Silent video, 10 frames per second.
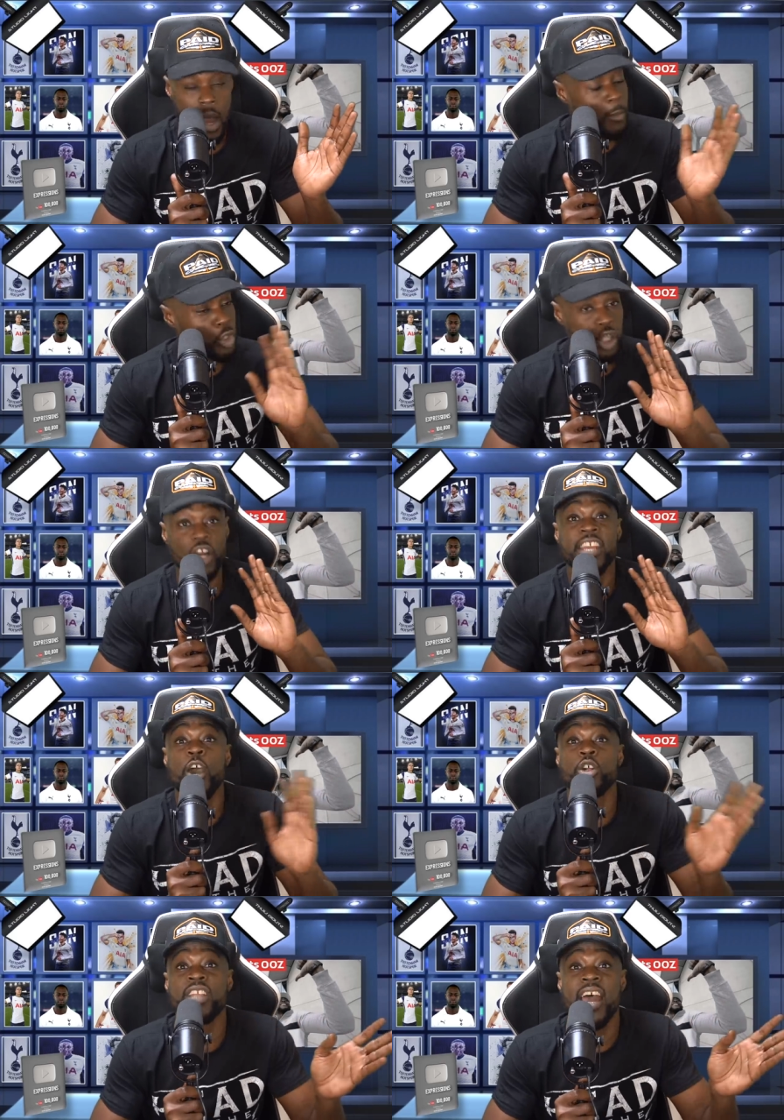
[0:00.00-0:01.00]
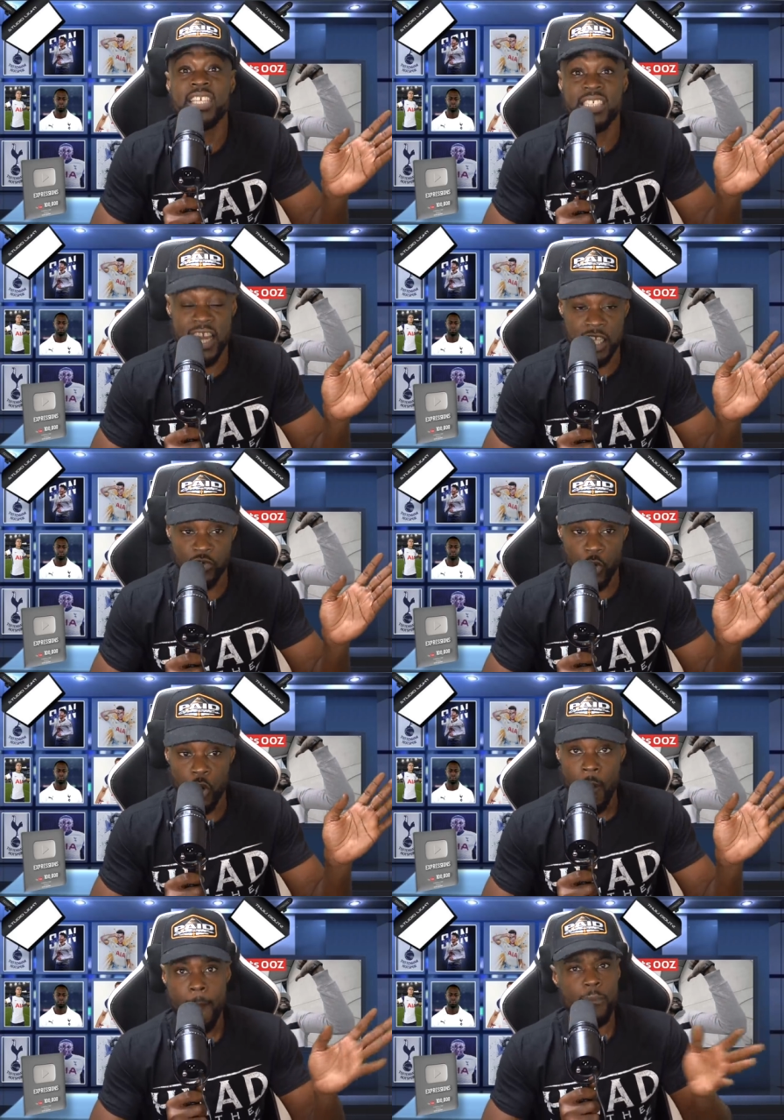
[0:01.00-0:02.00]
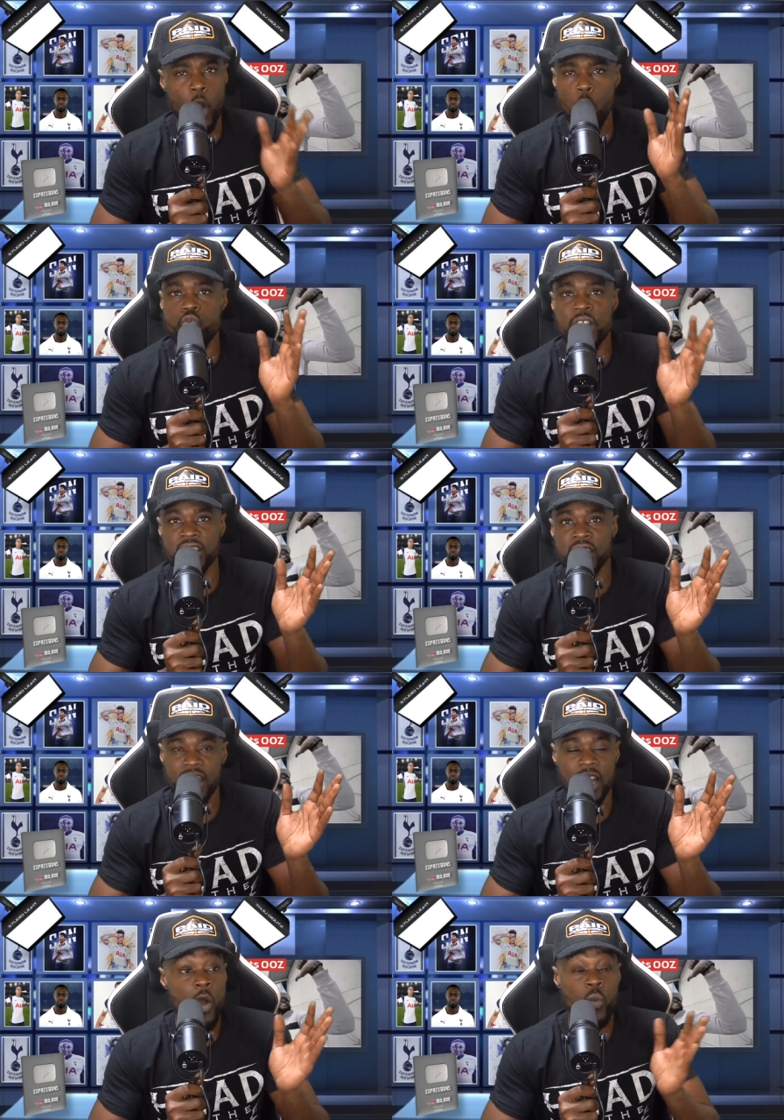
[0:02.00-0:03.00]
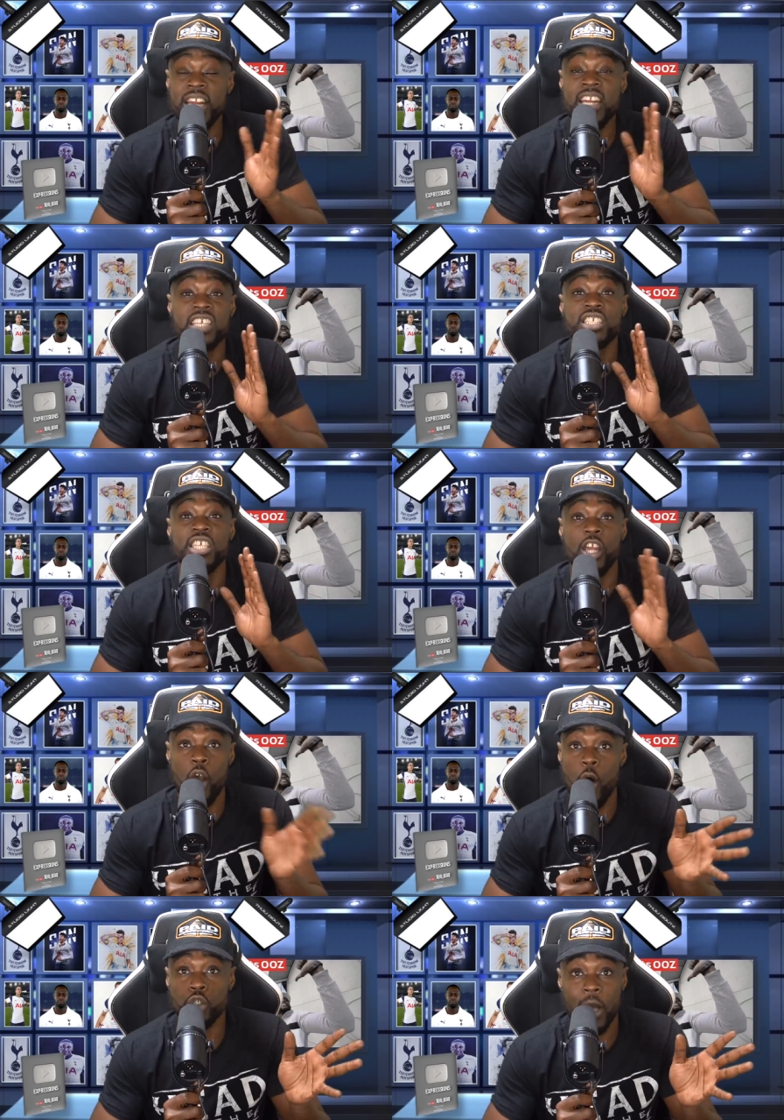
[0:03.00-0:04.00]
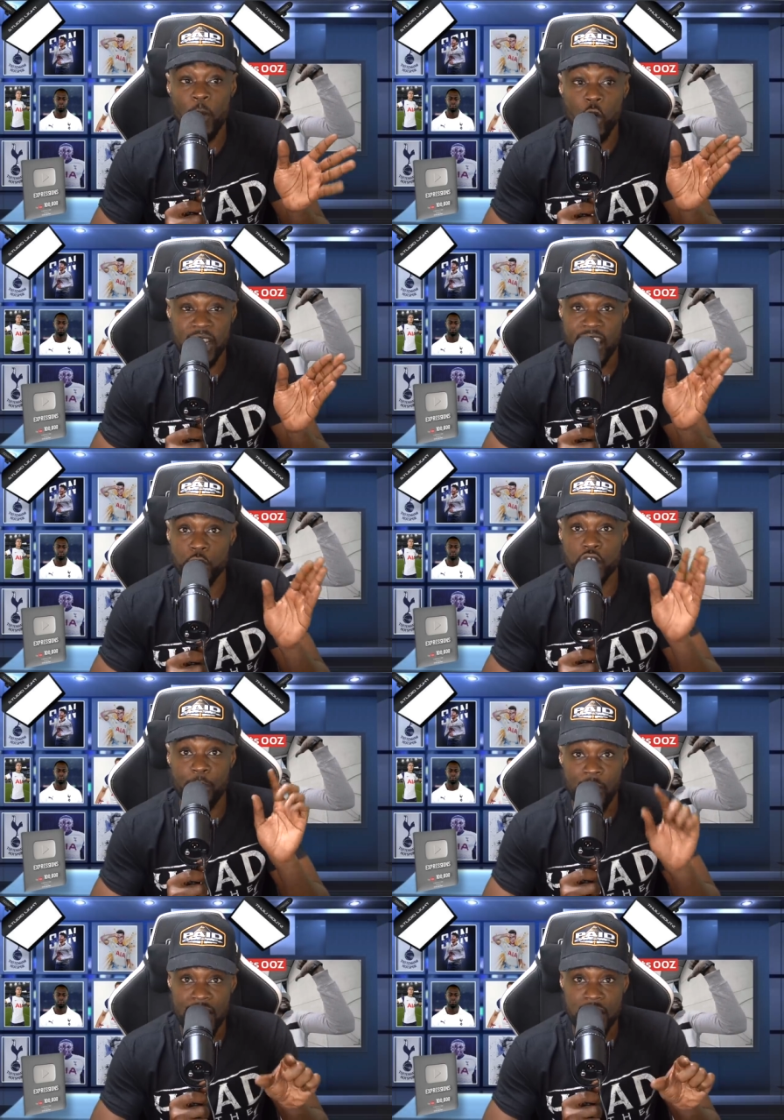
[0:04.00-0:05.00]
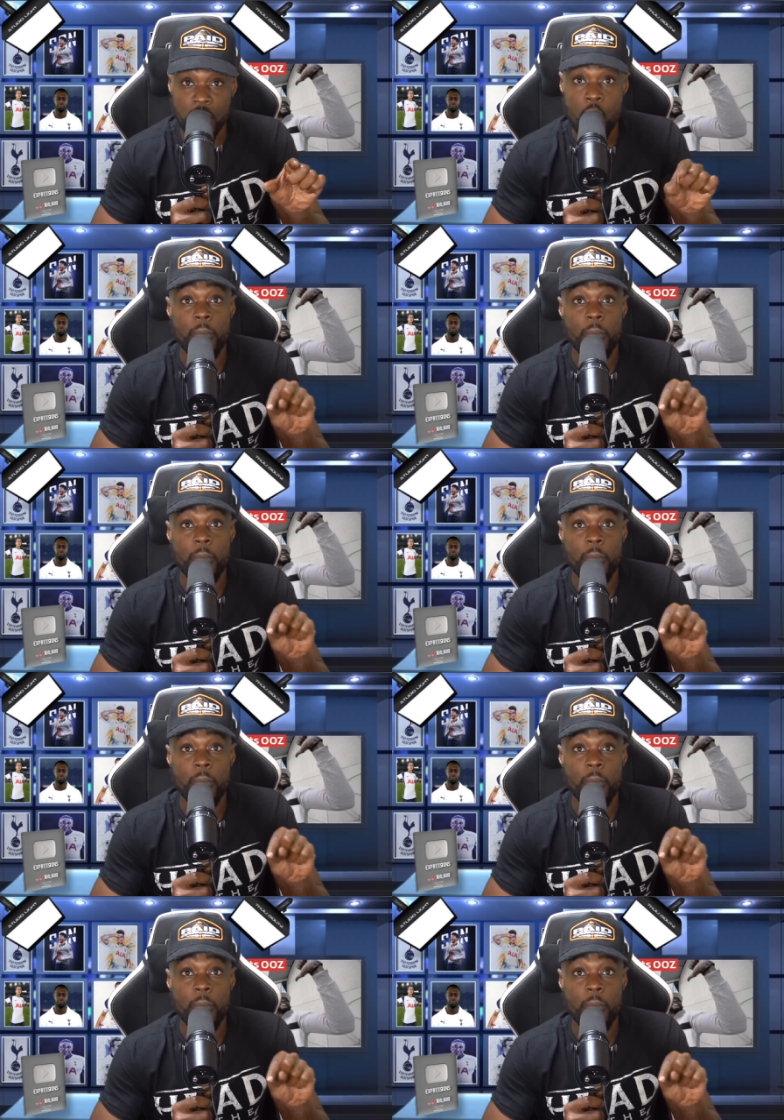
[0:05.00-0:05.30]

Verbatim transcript: I'm not just going to get on Dier's case for no reason, in it. We didn't concede a goal, so I'm not going to get onto the players.